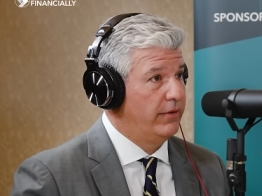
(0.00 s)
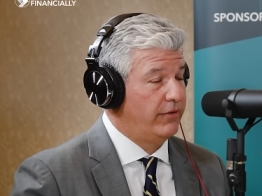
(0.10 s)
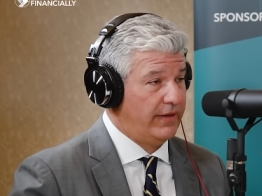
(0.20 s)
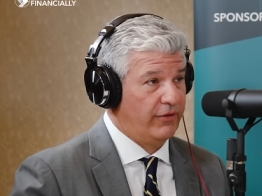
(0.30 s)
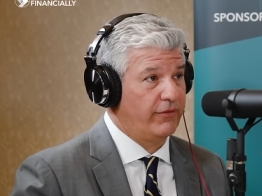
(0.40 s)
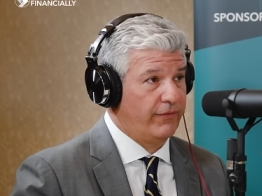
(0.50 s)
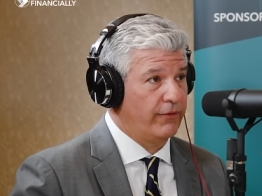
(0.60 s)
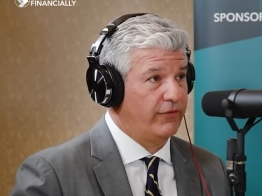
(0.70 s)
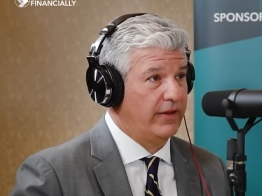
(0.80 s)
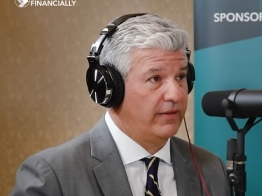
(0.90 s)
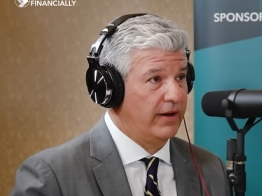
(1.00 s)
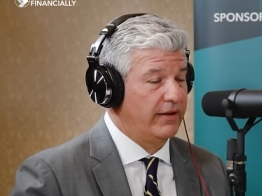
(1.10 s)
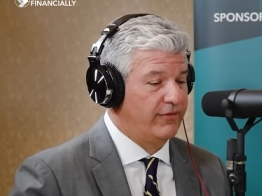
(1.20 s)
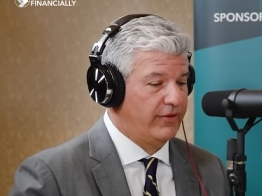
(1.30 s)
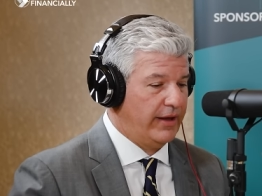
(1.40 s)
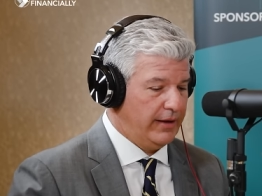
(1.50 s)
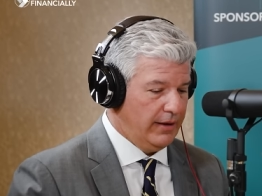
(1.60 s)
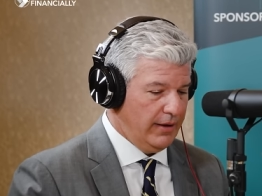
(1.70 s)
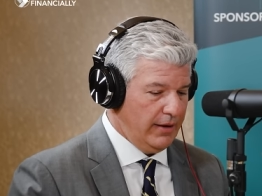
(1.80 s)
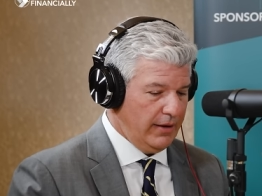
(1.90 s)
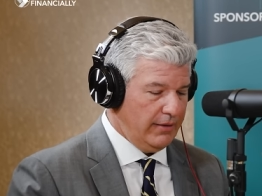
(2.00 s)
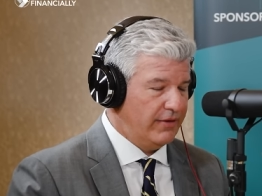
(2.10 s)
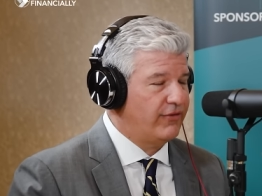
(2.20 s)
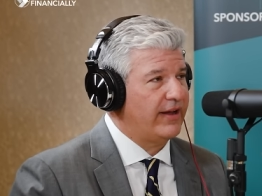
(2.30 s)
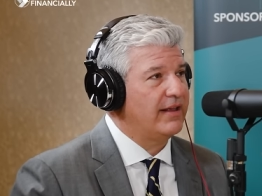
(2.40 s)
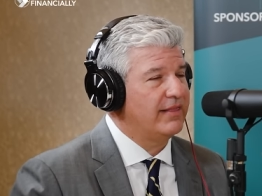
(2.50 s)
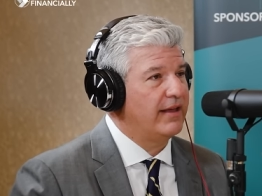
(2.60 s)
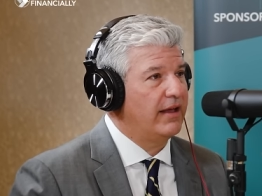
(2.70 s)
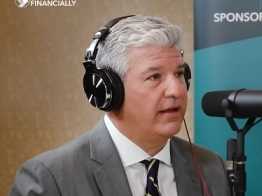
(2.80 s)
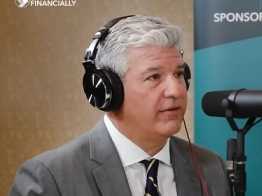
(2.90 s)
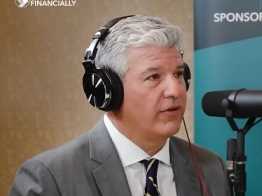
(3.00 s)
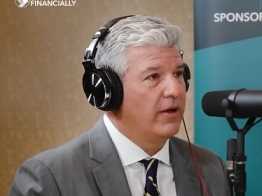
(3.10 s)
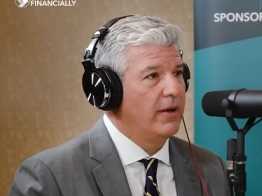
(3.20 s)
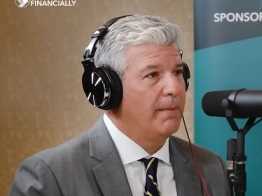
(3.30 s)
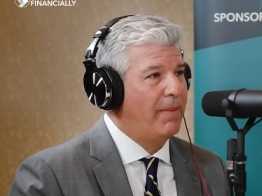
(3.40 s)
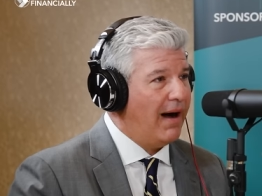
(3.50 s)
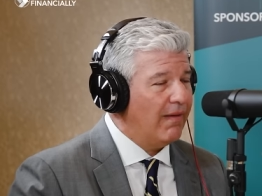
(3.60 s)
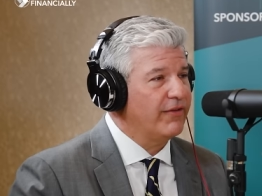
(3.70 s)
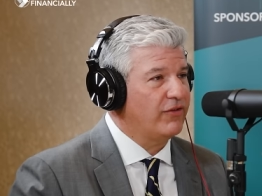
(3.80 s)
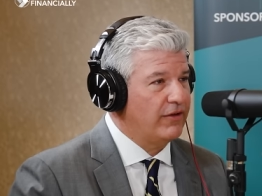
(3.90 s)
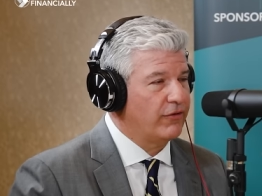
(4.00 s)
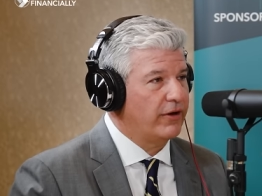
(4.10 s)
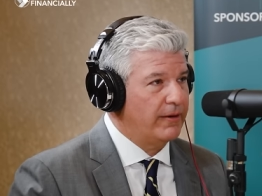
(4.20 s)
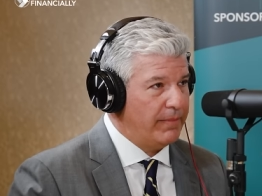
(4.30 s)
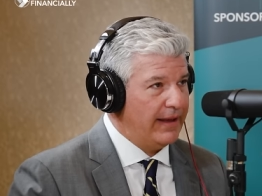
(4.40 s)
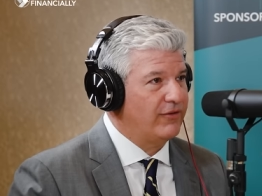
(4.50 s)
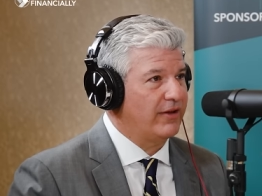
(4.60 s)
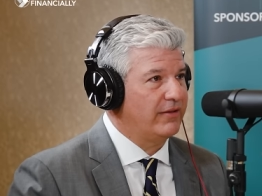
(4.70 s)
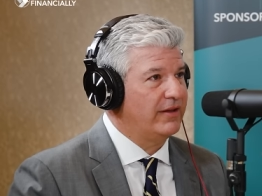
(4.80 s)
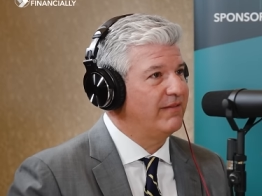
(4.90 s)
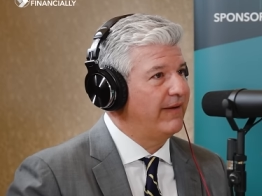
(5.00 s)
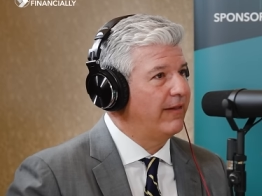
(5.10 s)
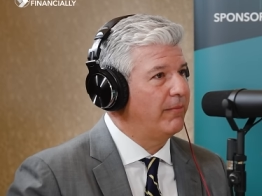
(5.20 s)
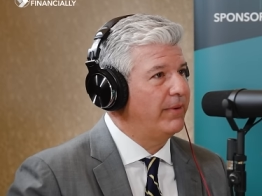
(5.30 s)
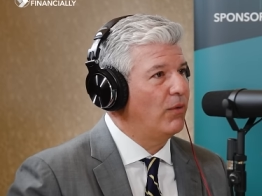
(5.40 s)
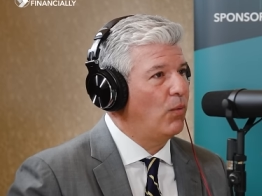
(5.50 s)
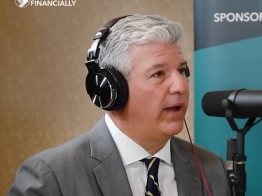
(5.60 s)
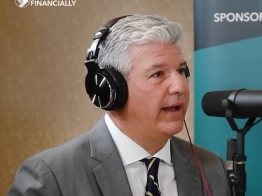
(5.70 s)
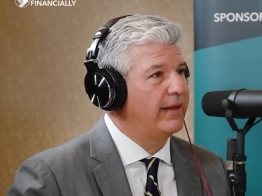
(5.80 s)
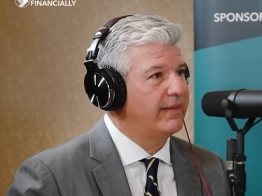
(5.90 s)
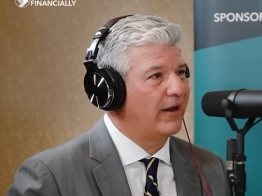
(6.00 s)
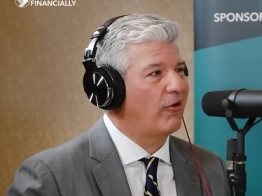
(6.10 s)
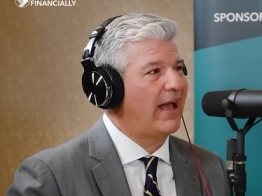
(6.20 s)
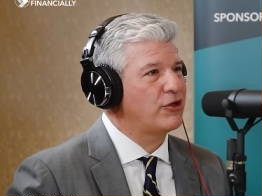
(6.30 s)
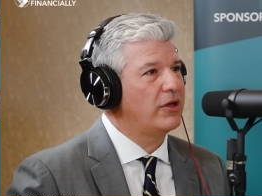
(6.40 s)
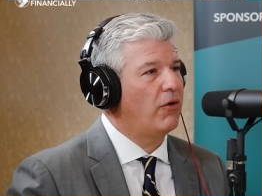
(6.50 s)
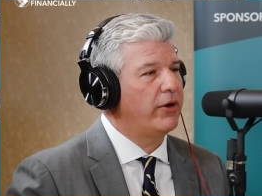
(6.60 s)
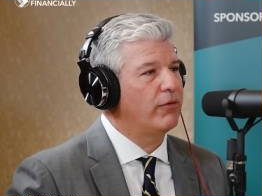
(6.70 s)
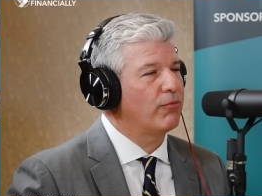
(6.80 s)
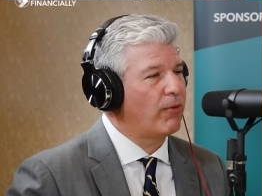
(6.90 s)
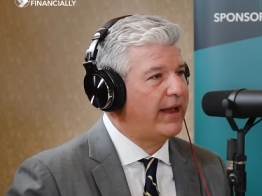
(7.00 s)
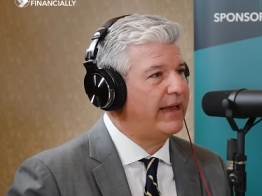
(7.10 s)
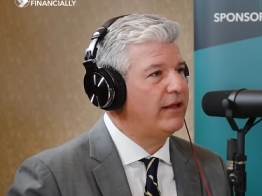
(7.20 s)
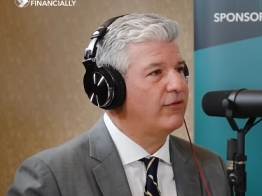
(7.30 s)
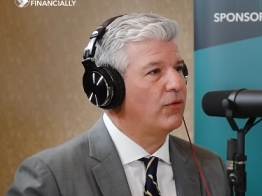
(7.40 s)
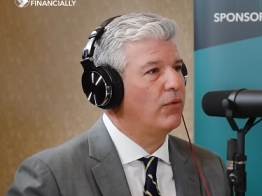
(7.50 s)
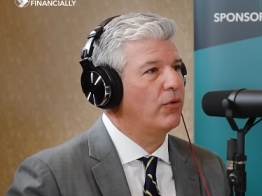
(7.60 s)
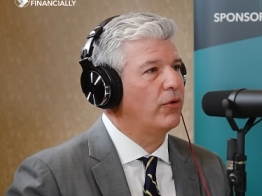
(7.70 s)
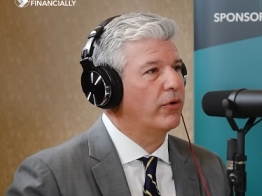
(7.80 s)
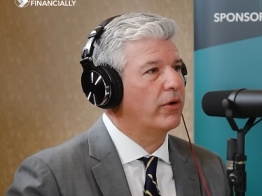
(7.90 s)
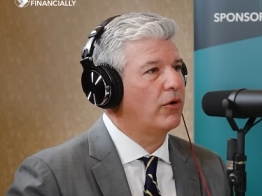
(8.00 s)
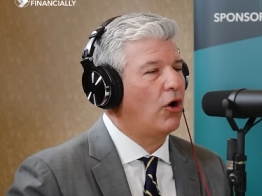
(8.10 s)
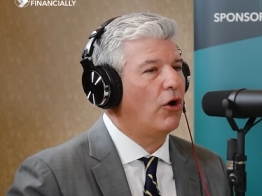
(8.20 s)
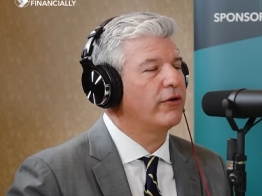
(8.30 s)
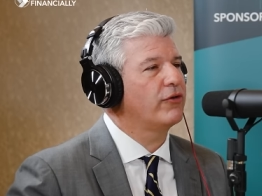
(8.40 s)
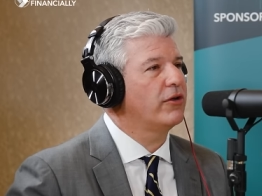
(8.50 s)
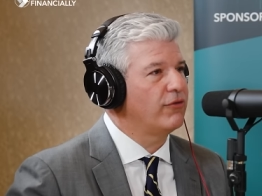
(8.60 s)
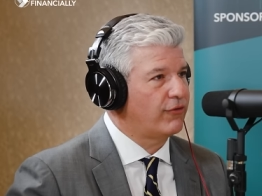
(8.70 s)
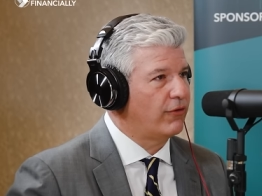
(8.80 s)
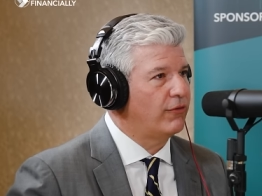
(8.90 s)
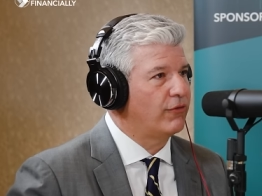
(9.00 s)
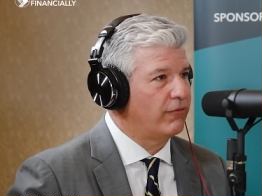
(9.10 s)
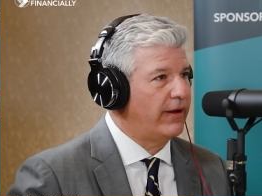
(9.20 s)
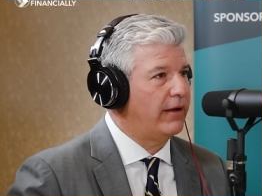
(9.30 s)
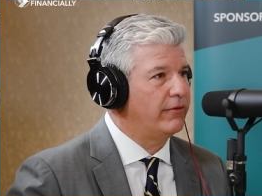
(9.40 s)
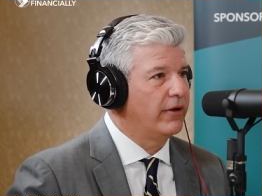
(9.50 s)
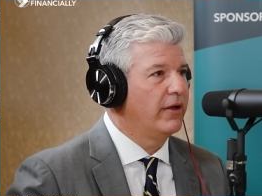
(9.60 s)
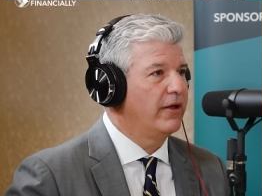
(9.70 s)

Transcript: So that's the first thing that I'd say. The second thing is policies are going to basically develop in a way that are actually going to raise or cause concerns around